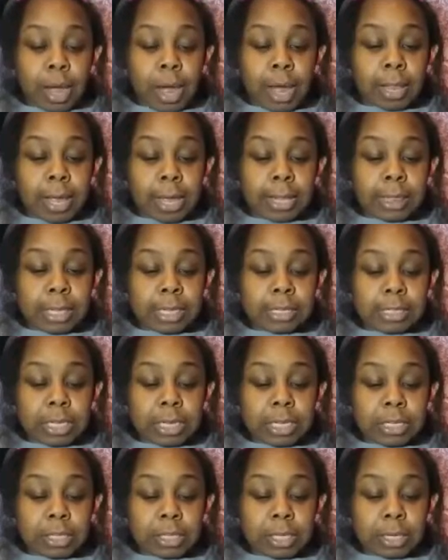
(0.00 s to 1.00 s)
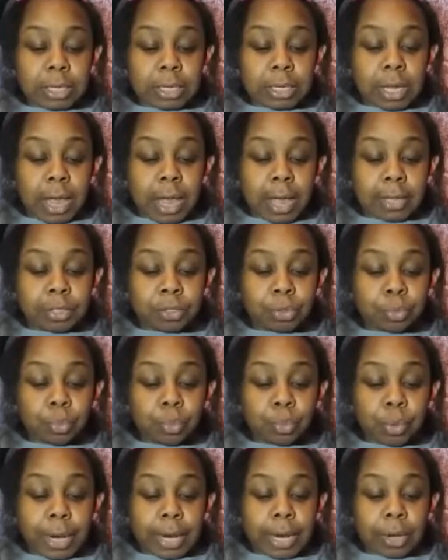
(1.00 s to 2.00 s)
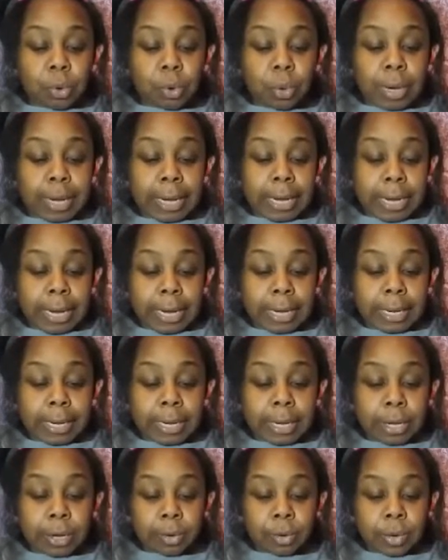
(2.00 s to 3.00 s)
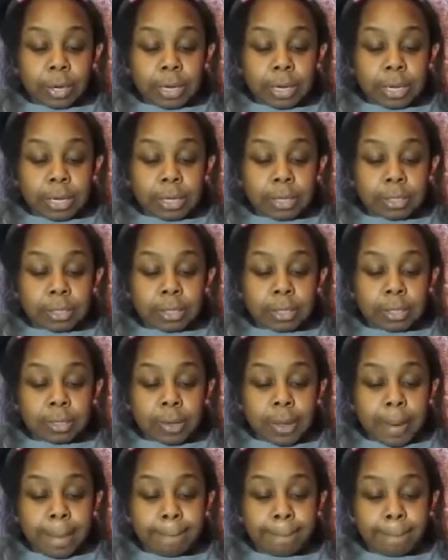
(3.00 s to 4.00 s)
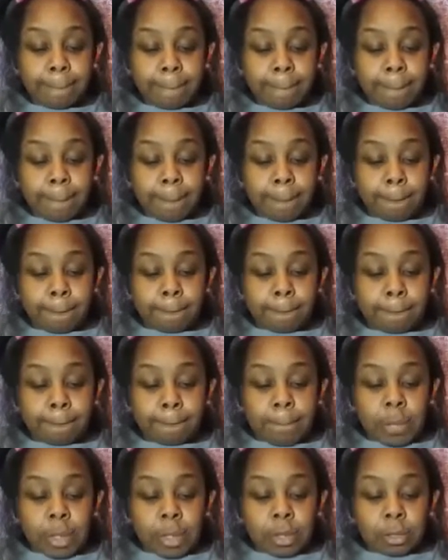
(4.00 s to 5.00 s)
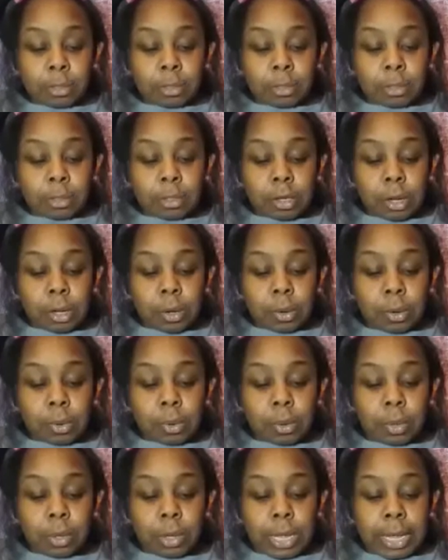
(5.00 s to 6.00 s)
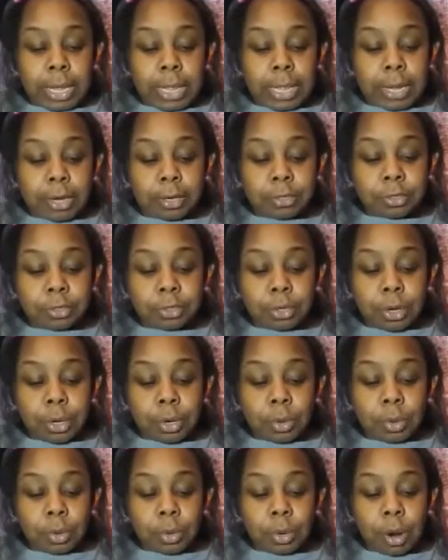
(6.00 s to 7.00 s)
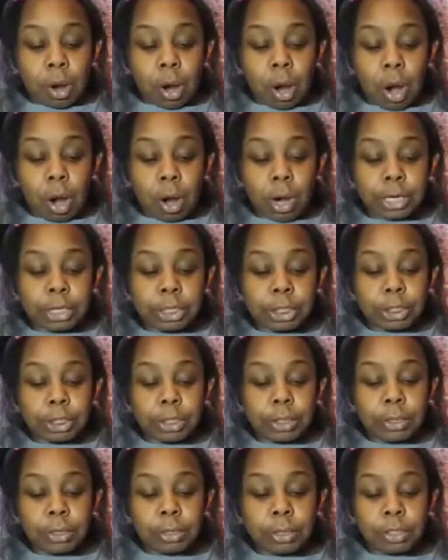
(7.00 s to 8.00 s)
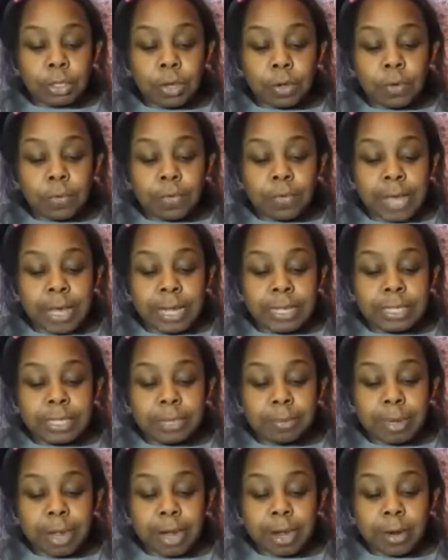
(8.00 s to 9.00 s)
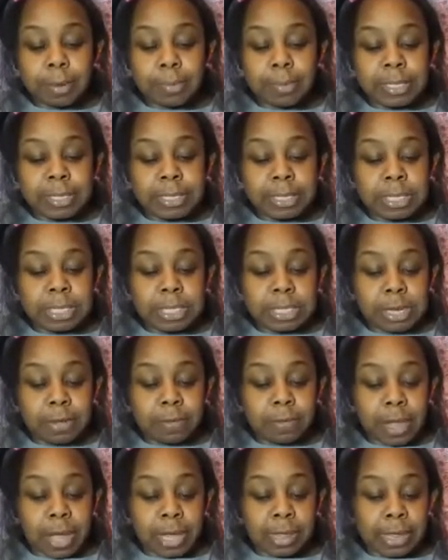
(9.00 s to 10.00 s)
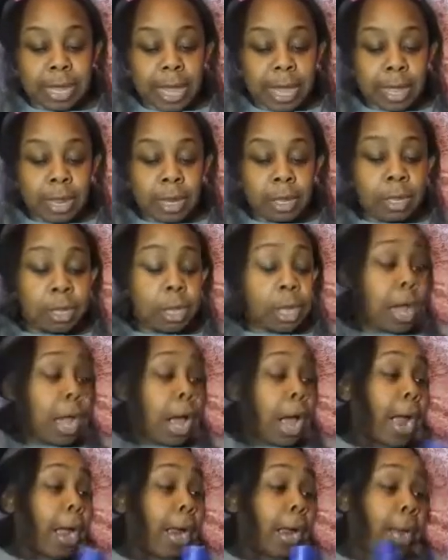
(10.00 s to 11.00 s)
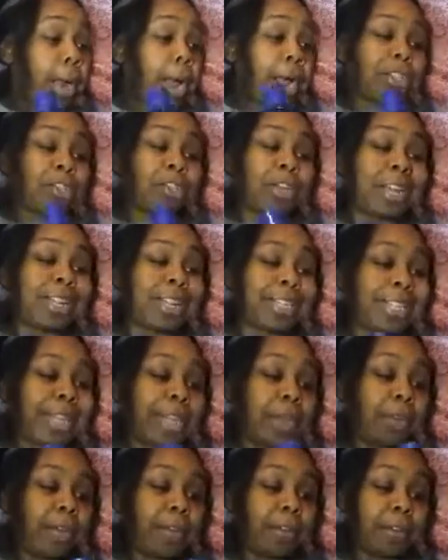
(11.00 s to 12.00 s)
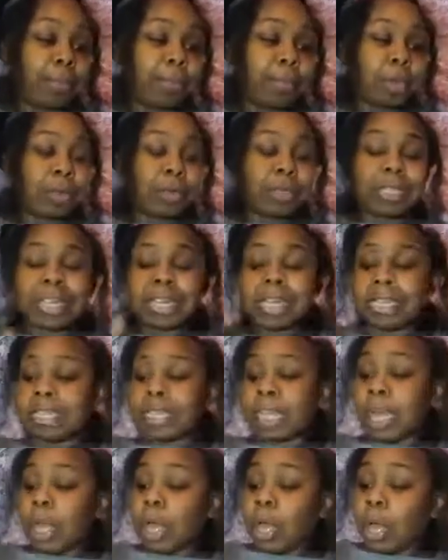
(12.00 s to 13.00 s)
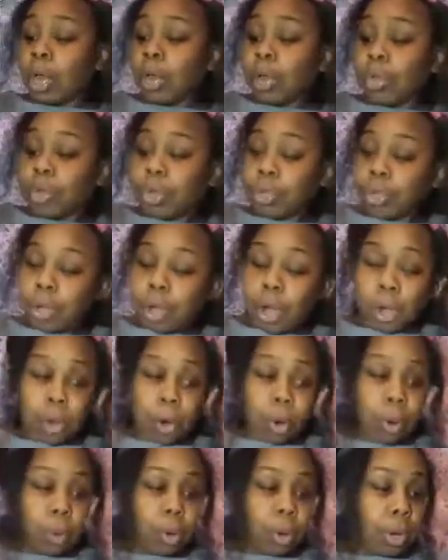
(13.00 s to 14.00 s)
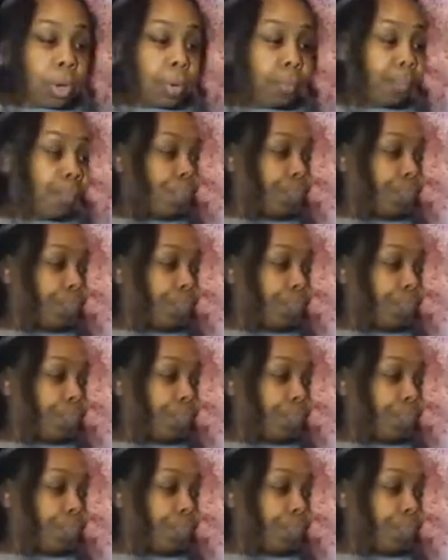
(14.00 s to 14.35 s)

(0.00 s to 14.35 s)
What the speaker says: I like this because it has great organic ingredients. So, and there's no harsh sulfates and parabens and stuff like that. I try to stay away from those things, though